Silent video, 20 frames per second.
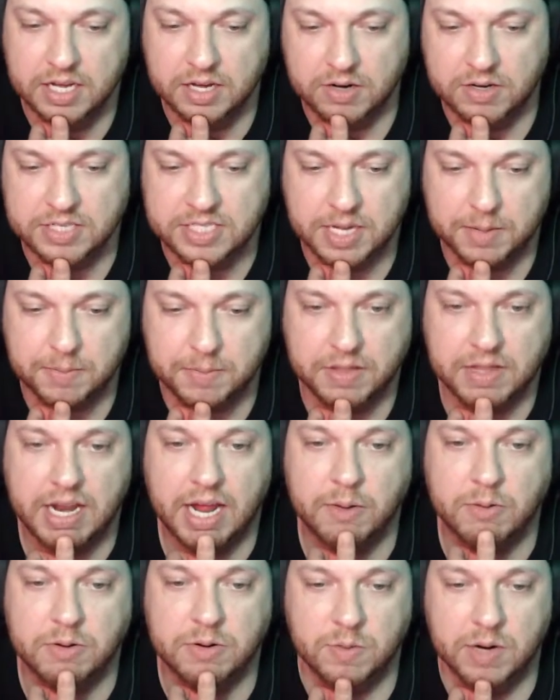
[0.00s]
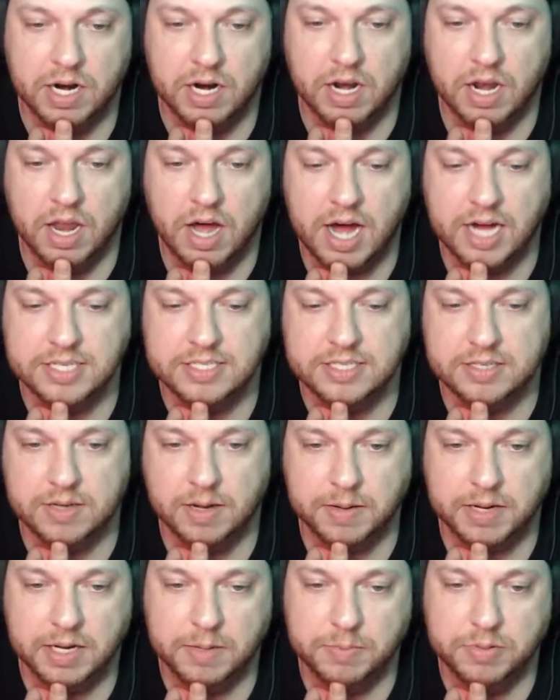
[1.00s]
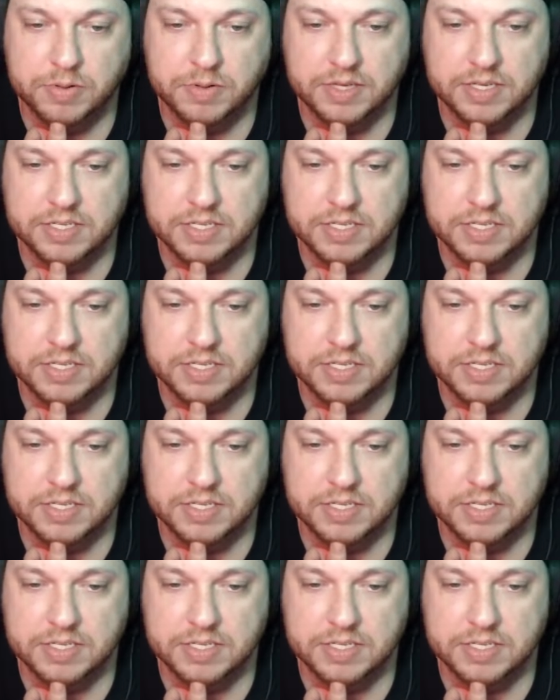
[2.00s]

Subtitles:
or something that I would wear a lot. So I'm gonna put this